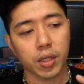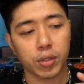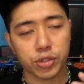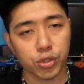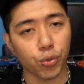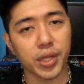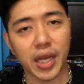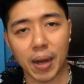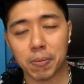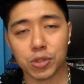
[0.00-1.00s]
you know,
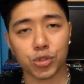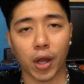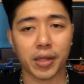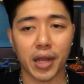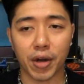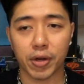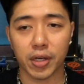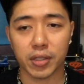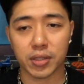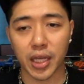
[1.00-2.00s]
screwing up, trial and error.